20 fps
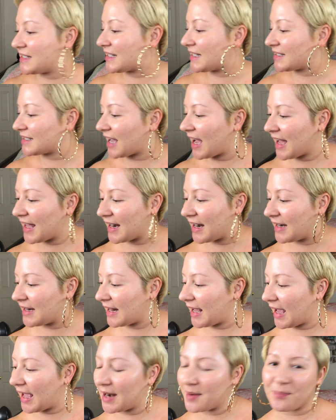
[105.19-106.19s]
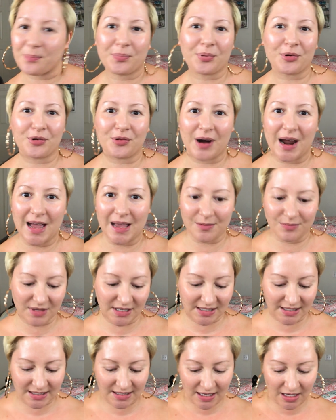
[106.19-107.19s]
So let's go ahead and prime
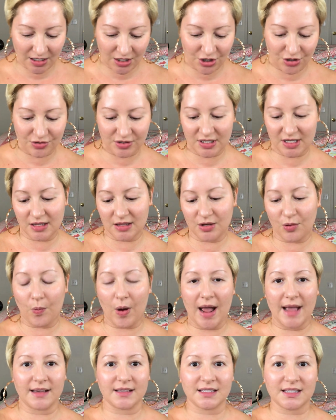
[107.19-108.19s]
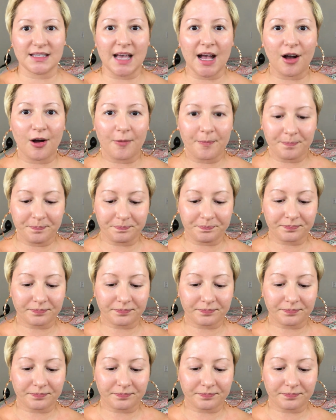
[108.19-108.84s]
the skin using the YSL.